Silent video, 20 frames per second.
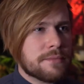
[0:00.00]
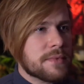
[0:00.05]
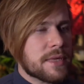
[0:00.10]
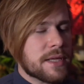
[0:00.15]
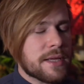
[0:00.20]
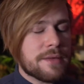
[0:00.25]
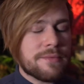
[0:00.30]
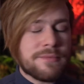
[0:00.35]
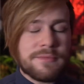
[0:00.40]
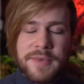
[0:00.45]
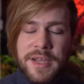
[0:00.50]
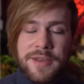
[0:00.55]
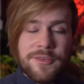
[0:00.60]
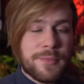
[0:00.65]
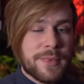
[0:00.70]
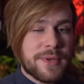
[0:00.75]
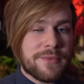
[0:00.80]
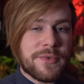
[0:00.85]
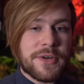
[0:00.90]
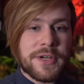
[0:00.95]
I've never
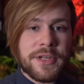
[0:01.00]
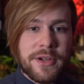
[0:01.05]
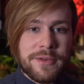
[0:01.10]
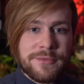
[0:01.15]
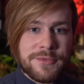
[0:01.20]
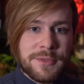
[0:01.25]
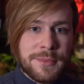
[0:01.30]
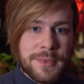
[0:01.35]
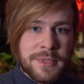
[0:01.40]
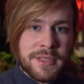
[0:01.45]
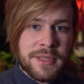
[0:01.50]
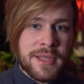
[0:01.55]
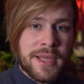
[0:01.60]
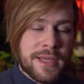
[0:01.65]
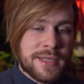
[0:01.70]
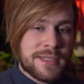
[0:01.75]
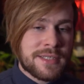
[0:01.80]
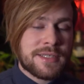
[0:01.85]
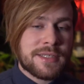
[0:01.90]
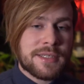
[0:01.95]
been very comfortable in
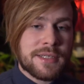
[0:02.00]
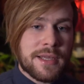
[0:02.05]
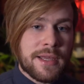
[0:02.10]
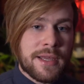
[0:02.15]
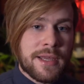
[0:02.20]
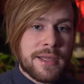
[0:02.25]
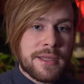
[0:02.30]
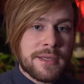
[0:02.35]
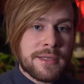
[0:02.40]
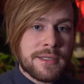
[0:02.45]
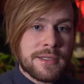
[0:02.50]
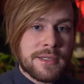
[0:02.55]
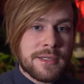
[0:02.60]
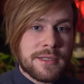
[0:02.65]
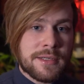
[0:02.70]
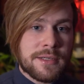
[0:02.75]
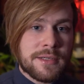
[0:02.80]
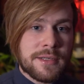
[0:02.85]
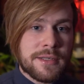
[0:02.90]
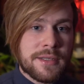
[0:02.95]
that, and
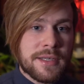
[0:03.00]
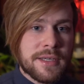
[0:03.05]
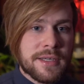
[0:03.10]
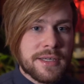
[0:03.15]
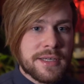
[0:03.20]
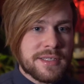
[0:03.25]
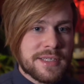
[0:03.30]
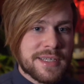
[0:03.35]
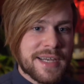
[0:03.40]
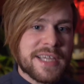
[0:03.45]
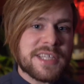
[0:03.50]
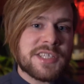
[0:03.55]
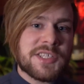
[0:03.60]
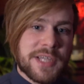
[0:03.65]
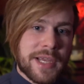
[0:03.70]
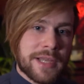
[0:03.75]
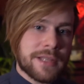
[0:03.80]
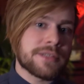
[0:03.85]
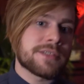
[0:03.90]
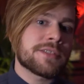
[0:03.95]
I think it's a nice
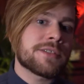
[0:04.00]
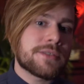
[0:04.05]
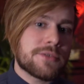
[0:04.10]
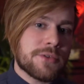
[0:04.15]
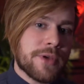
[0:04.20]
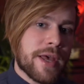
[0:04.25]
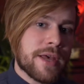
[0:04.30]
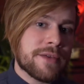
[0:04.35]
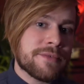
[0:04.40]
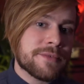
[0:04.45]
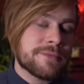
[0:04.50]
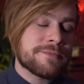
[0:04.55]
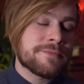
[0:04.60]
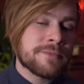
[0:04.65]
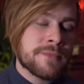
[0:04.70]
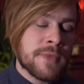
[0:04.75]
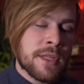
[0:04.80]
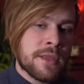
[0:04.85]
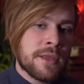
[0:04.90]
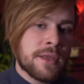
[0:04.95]
challenge to have.
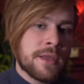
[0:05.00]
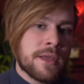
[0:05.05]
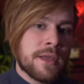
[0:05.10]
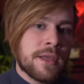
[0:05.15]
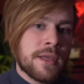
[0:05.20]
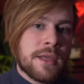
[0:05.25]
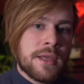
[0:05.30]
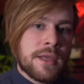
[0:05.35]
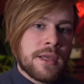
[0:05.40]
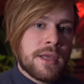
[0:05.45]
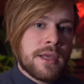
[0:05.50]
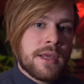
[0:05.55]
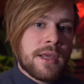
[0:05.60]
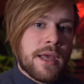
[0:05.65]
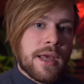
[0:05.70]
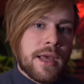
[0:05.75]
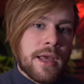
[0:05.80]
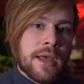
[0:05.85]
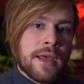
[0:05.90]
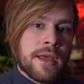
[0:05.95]

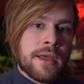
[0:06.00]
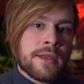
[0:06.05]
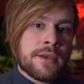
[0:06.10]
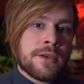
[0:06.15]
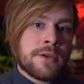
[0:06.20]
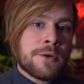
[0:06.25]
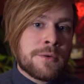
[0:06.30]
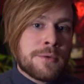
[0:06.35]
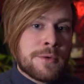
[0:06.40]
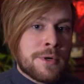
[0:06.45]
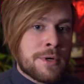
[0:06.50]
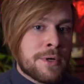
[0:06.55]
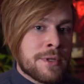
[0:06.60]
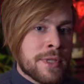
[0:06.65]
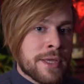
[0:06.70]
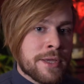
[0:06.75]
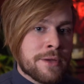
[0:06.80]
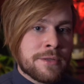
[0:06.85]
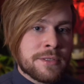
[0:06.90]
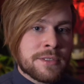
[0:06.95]
And
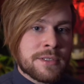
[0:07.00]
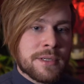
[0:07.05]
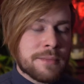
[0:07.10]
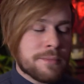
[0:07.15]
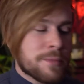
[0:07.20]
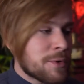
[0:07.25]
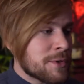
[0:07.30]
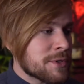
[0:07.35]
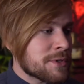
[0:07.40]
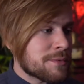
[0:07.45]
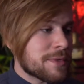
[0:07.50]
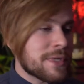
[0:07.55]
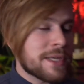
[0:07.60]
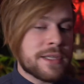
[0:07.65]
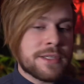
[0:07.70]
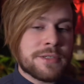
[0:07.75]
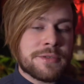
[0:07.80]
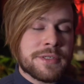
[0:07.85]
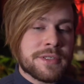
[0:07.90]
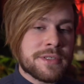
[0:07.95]
overall, I'm also
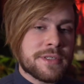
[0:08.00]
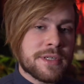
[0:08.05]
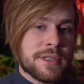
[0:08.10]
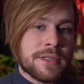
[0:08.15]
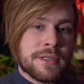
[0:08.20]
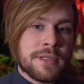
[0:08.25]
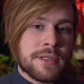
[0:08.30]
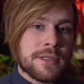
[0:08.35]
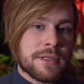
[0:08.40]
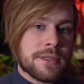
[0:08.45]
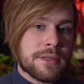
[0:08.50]
really interested in